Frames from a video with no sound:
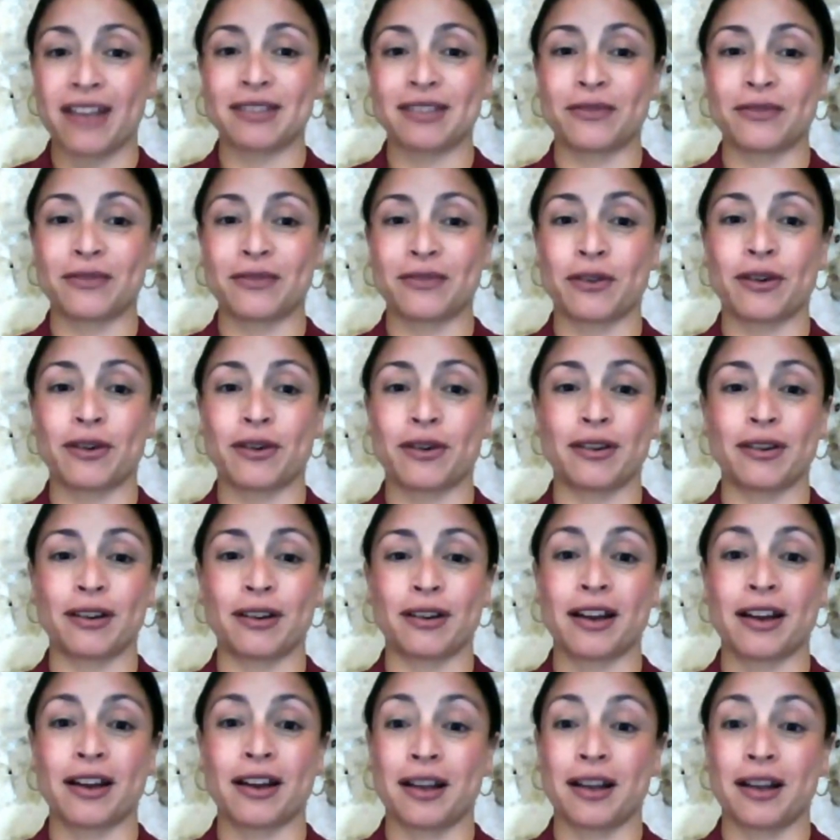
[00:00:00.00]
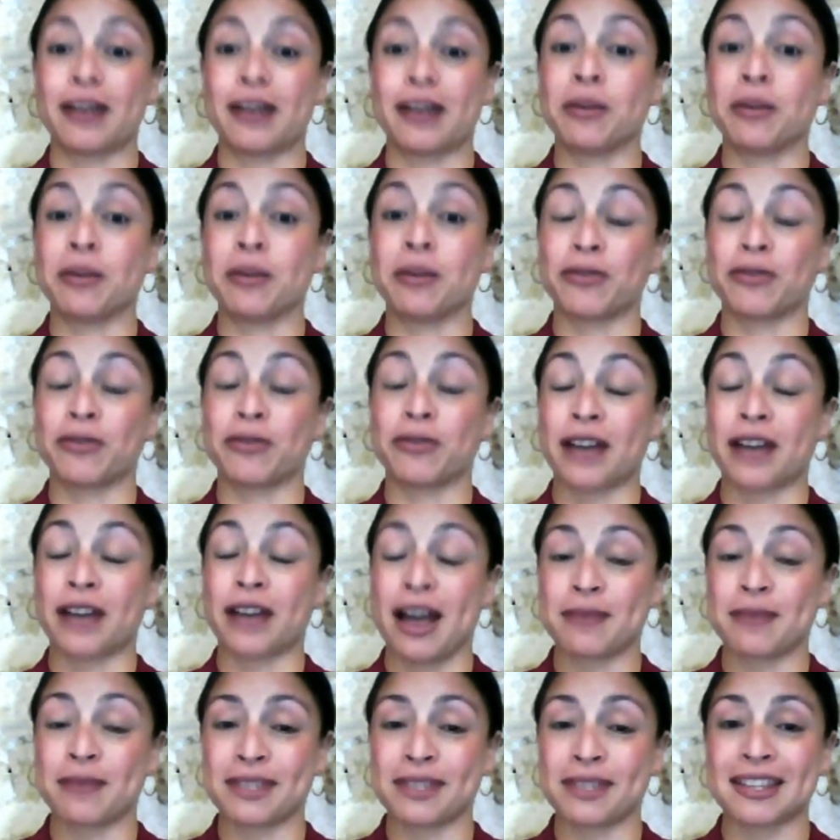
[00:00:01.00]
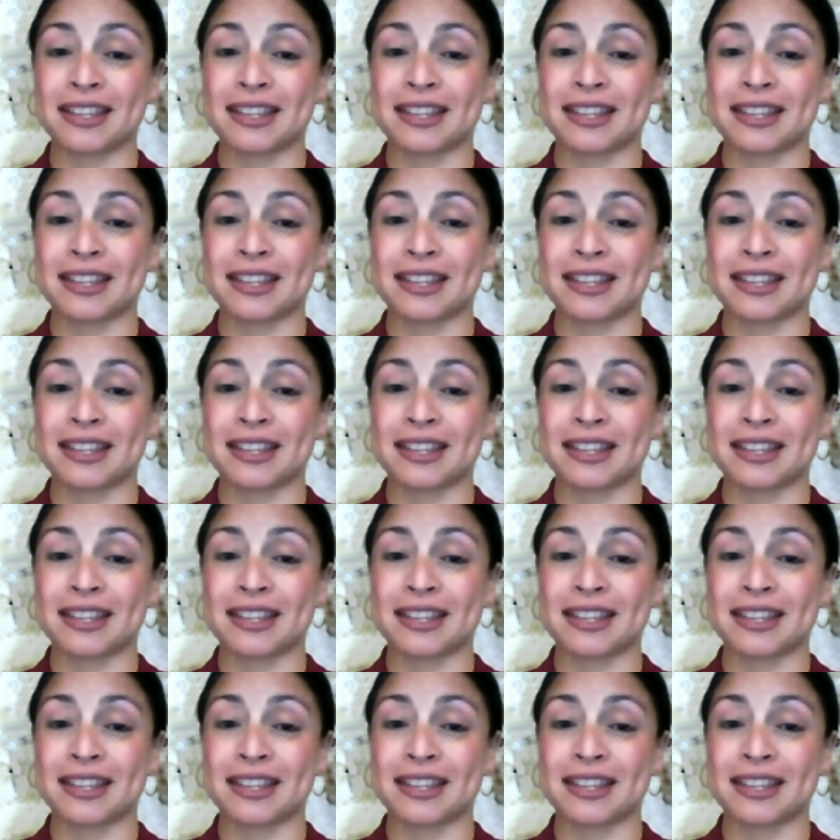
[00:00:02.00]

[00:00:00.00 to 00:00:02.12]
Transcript: for a number of times.